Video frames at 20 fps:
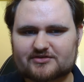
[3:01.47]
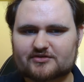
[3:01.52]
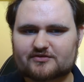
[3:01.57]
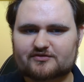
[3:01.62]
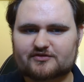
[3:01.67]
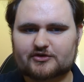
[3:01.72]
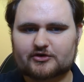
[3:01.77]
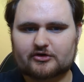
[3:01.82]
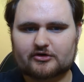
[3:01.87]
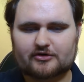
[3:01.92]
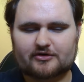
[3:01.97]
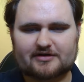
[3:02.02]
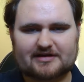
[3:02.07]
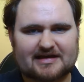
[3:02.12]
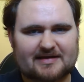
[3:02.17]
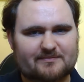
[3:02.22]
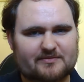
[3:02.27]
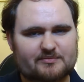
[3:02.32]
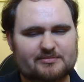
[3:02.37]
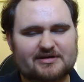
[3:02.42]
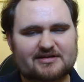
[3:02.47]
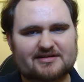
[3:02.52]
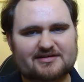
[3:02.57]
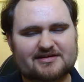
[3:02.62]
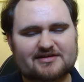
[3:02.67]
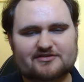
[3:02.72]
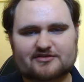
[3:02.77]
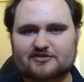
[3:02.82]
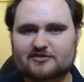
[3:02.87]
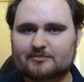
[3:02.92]
of your
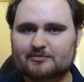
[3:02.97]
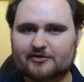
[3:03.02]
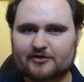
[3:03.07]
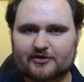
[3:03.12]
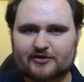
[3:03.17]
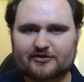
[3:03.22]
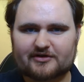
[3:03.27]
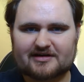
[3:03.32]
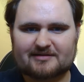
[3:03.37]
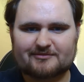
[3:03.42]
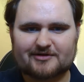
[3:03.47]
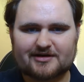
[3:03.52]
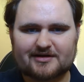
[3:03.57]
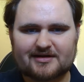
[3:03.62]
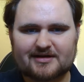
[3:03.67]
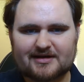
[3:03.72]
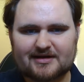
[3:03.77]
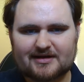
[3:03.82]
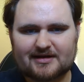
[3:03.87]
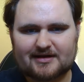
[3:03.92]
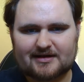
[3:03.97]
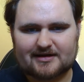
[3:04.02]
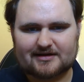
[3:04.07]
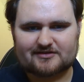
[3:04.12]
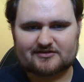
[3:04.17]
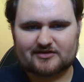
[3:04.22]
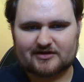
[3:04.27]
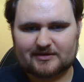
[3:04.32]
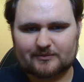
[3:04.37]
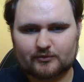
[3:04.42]
capabilities as a programmer, a
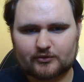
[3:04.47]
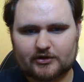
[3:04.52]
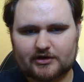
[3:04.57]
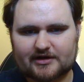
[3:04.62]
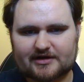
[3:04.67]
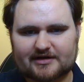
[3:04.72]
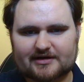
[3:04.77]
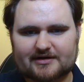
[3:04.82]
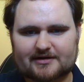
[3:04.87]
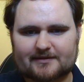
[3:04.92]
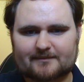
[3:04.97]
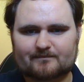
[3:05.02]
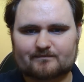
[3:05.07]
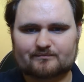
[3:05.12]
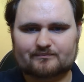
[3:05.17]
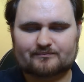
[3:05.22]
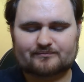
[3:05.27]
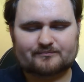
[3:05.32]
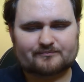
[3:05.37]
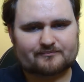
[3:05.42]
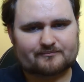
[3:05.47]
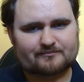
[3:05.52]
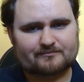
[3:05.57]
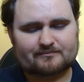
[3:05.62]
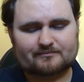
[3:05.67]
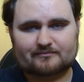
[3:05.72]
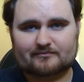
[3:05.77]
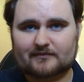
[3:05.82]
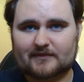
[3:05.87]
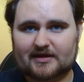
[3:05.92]
team worker,
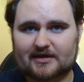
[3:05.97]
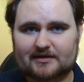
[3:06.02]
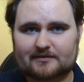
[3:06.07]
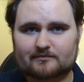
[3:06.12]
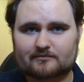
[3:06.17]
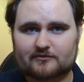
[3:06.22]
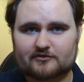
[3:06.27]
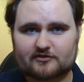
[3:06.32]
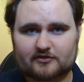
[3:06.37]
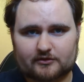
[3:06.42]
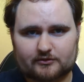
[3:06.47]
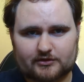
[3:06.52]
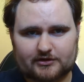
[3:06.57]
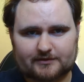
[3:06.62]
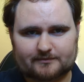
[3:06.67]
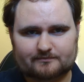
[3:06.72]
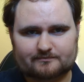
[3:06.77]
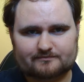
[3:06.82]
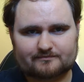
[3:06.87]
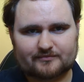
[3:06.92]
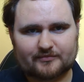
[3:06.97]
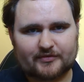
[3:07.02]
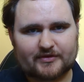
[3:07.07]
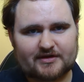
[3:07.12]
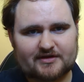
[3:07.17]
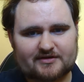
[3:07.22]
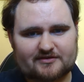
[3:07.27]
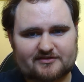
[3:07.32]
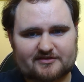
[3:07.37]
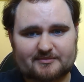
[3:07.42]
and so on.
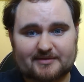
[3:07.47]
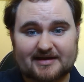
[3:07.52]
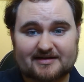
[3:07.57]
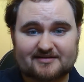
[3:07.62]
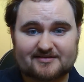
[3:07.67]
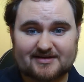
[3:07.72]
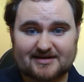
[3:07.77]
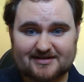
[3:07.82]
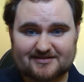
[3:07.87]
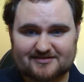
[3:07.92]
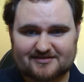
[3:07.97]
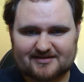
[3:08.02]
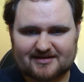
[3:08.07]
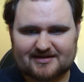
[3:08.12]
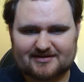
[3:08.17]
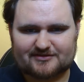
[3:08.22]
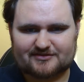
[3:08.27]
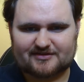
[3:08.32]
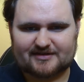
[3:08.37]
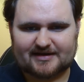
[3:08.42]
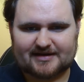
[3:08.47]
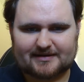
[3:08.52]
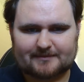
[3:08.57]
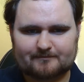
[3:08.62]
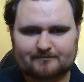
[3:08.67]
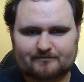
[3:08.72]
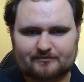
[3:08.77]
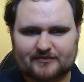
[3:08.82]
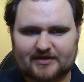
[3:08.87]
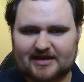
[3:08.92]
The main downside is that
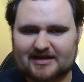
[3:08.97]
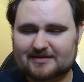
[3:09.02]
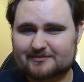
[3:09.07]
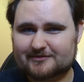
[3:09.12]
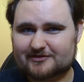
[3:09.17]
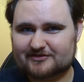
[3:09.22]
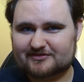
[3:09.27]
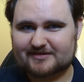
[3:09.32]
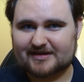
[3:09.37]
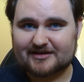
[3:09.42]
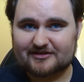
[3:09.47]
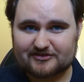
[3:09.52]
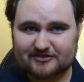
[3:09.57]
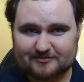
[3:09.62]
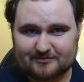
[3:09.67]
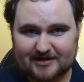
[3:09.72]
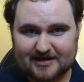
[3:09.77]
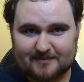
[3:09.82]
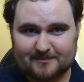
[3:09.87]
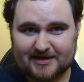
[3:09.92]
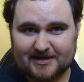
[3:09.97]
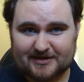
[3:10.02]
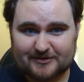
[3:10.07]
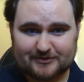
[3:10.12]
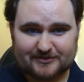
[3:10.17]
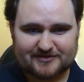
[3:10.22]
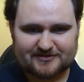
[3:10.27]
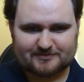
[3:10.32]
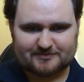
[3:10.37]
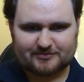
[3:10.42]
any mistakes you might make
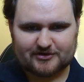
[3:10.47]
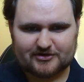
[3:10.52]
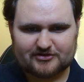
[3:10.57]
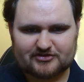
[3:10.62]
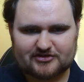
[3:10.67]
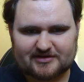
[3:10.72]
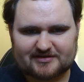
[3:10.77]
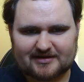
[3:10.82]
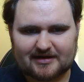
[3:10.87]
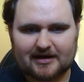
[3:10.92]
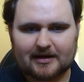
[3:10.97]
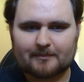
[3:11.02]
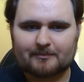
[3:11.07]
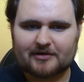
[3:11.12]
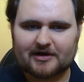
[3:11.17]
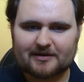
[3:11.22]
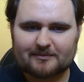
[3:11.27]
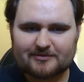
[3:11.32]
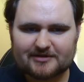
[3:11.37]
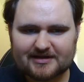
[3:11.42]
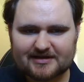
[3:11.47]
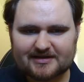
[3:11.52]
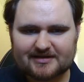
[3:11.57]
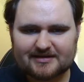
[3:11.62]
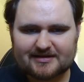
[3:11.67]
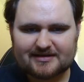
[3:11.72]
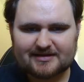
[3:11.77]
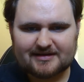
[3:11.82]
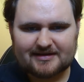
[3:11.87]
with this project are public,